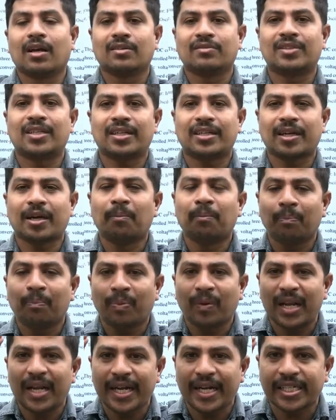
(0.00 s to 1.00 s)
the
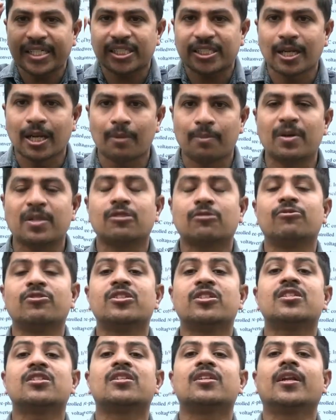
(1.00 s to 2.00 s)
complete syllabus
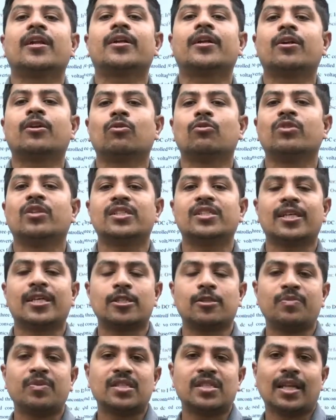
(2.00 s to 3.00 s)
which is related to this
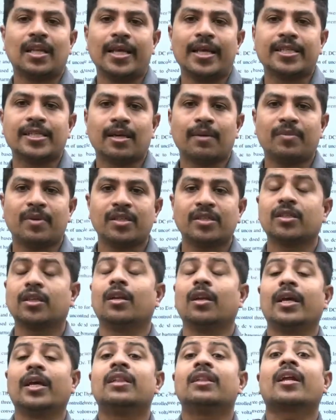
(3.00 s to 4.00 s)
HPCL
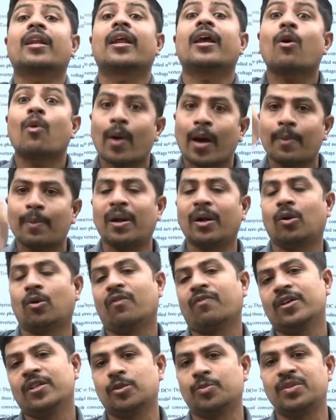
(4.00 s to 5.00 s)
examination in the requirement
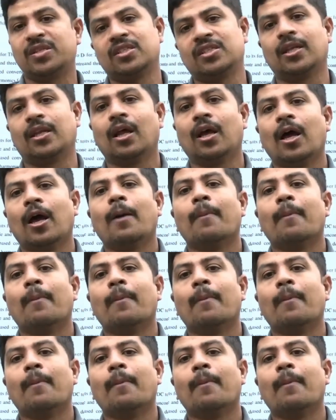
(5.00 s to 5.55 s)
of HPCL